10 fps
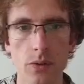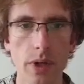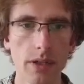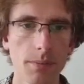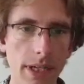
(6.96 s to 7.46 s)

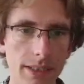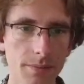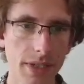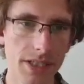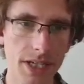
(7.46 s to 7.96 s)
Welcome back to
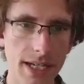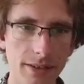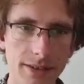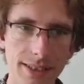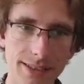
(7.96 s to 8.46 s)
my
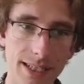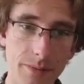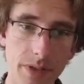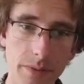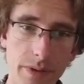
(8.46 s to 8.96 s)
channel. This
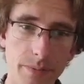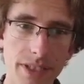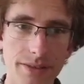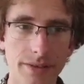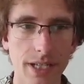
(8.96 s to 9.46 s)
time we will be
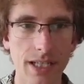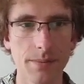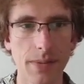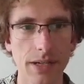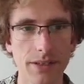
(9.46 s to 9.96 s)
talking
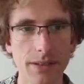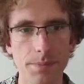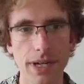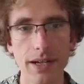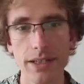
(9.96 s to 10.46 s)
about the
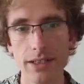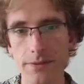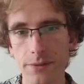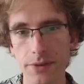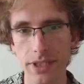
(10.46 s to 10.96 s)
pairings
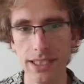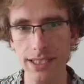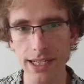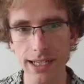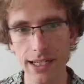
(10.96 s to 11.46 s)
for the
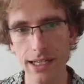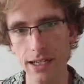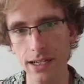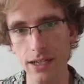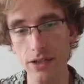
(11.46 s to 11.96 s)

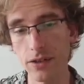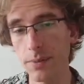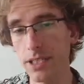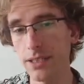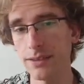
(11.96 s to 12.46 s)

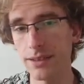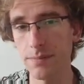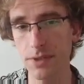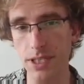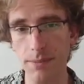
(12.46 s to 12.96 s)
European
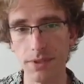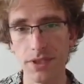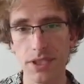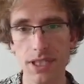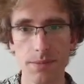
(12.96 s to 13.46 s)
Team
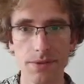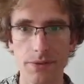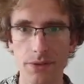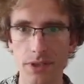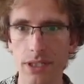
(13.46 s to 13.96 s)
Championships
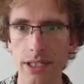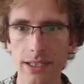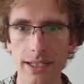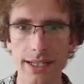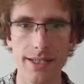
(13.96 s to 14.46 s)
for
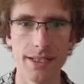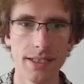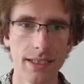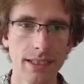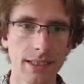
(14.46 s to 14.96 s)
9th Age.